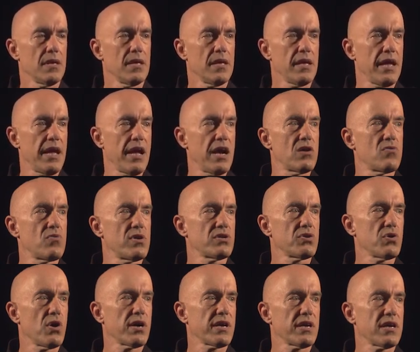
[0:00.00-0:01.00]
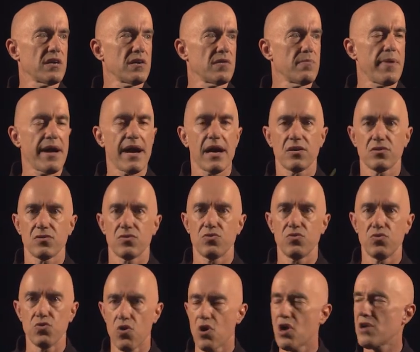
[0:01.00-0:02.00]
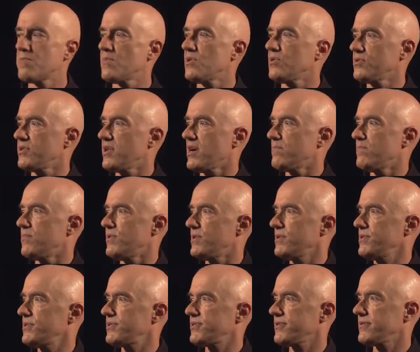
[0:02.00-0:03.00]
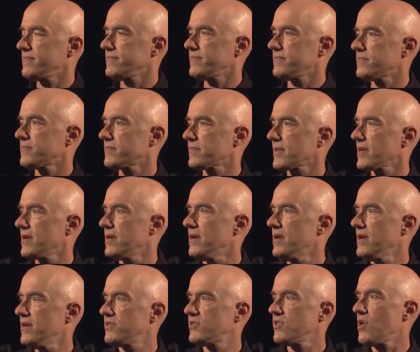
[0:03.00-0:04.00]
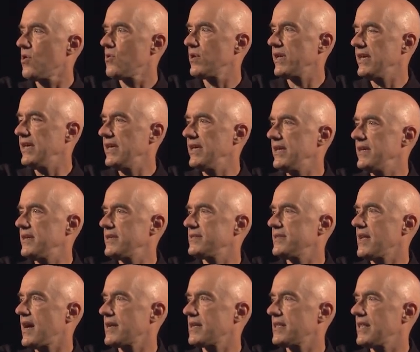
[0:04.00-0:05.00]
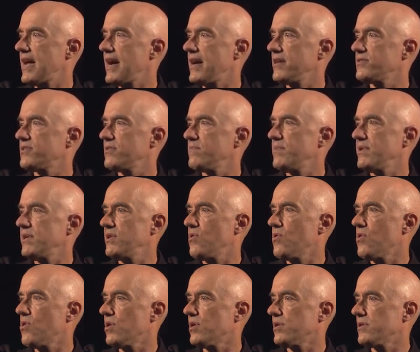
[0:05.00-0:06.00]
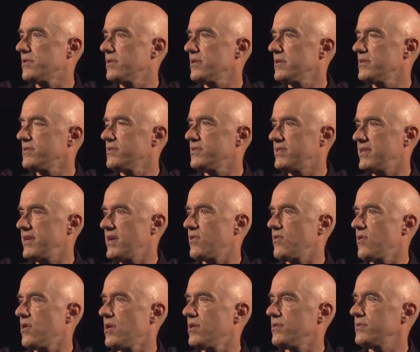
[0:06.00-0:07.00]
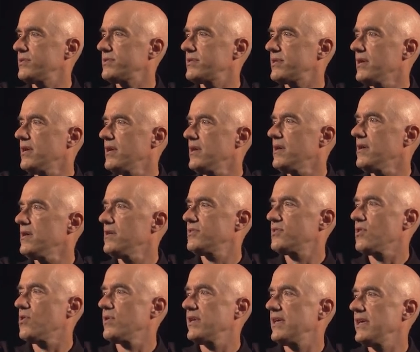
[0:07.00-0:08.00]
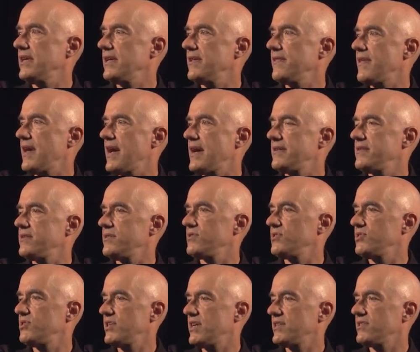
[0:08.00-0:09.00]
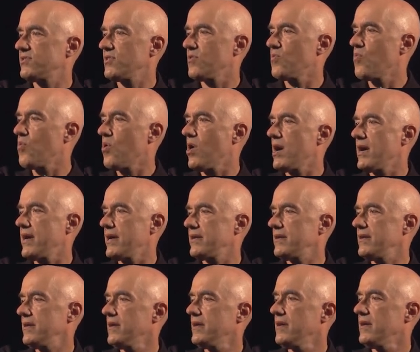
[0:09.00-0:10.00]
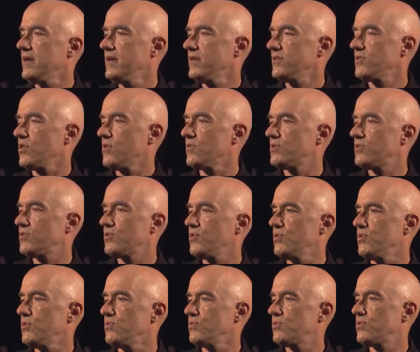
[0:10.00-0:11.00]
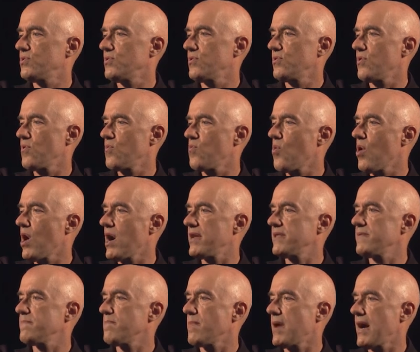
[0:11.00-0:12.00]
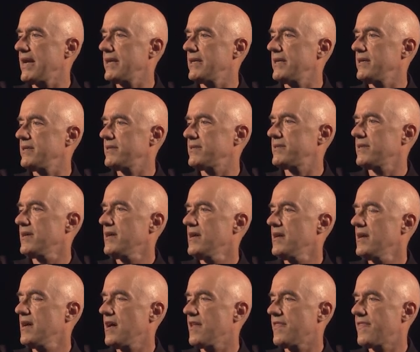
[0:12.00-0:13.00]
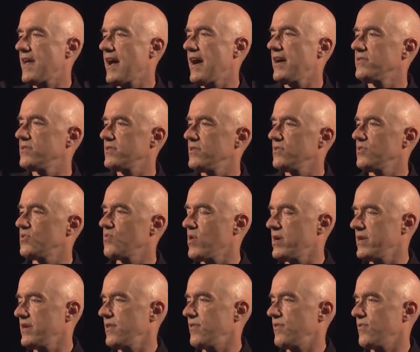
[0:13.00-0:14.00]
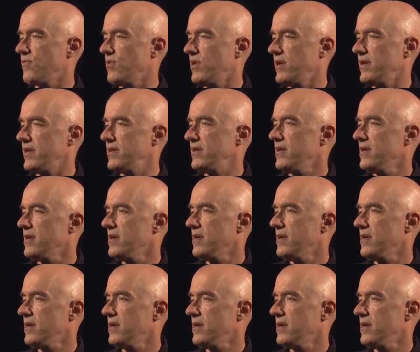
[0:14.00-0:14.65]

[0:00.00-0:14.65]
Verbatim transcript: Here we're talking about normal numbers. So E is not allowed to be all zeros. So E then is just a 1. So it's 2 to the 1 minus 1023,